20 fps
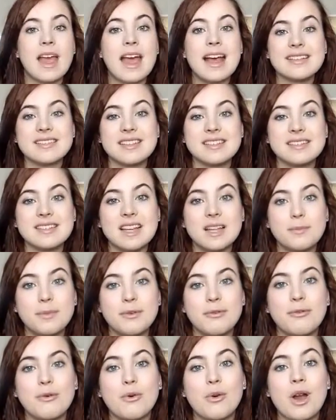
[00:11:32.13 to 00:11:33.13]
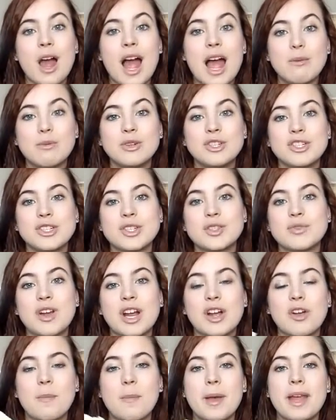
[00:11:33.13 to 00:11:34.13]
As I said before, I would just
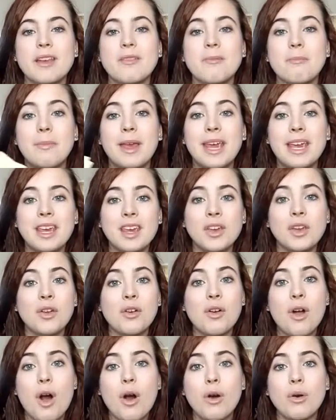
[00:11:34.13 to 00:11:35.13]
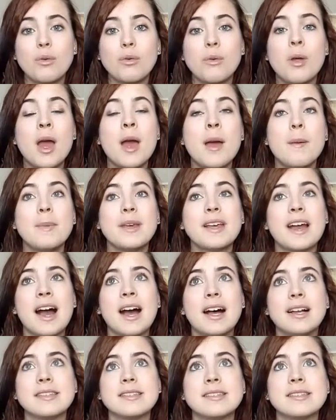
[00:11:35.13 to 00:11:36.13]
recommend making your own,
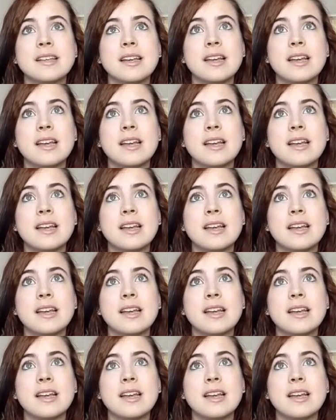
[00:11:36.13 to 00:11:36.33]
because